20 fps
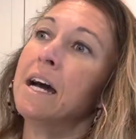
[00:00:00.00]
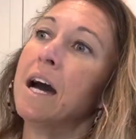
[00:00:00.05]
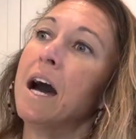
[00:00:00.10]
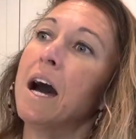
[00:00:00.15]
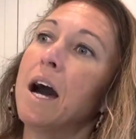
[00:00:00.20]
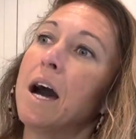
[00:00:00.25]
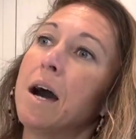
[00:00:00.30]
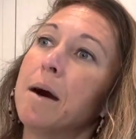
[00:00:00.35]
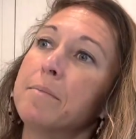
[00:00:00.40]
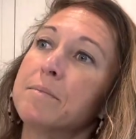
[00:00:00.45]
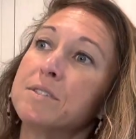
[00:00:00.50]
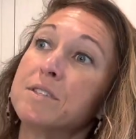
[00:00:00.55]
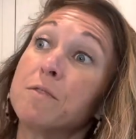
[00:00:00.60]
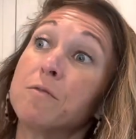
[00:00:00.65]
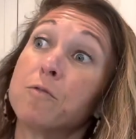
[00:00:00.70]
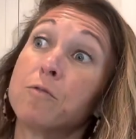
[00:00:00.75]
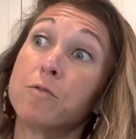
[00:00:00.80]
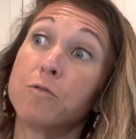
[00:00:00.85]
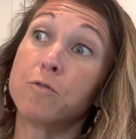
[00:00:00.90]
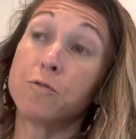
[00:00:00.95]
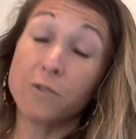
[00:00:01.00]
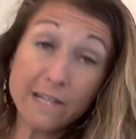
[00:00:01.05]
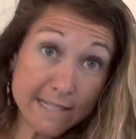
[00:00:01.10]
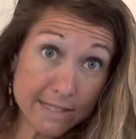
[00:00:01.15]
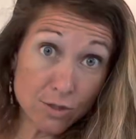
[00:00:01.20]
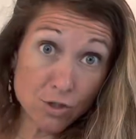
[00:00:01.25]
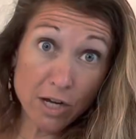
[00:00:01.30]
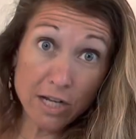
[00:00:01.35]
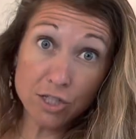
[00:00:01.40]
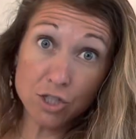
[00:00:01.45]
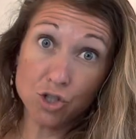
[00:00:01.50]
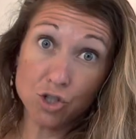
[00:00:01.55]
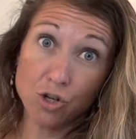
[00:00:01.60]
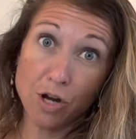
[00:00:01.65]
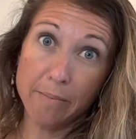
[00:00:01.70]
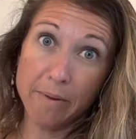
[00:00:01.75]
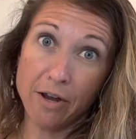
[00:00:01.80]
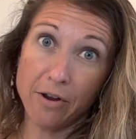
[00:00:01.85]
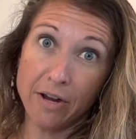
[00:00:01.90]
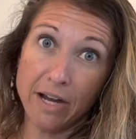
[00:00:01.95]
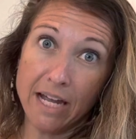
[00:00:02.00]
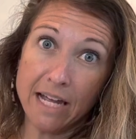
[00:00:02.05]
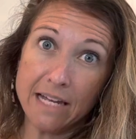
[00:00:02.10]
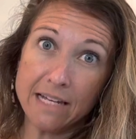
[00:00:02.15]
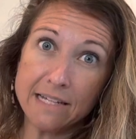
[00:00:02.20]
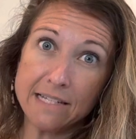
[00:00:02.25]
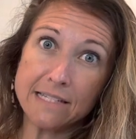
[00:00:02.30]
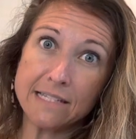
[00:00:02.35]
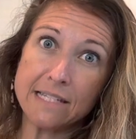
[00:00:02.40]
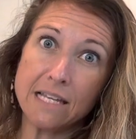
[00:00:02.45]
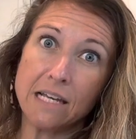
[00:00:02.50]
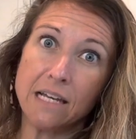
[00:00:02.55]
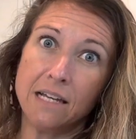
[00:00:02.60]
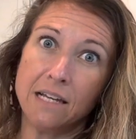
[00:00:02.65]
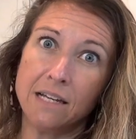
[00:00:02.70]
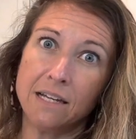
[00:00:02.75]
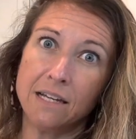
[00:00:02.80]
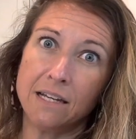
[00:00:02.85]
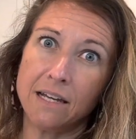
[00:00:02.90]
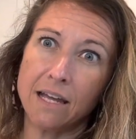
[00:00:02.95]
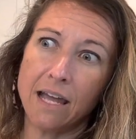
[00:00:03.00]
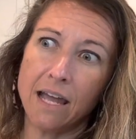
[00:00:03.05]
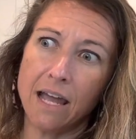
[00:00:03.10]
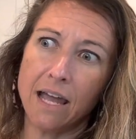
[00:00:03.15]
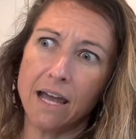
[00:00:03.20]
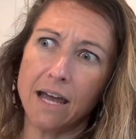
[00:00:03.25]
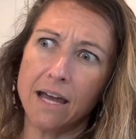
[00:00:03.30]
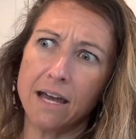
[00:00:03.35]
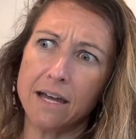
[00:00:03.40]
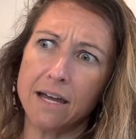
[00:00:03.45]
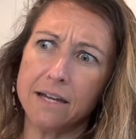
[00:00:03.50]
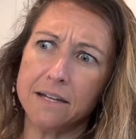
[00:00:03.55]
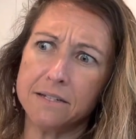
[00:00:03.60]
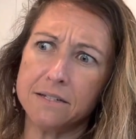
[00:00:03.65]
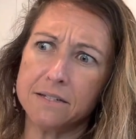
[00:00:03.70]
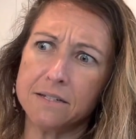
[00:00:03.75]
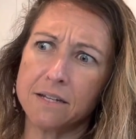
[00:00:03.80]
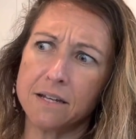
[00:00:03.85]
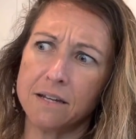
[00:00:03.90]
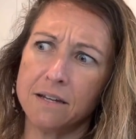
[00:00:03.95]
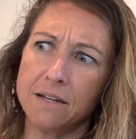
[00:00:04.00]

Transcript: some freeze-dried strawberries, and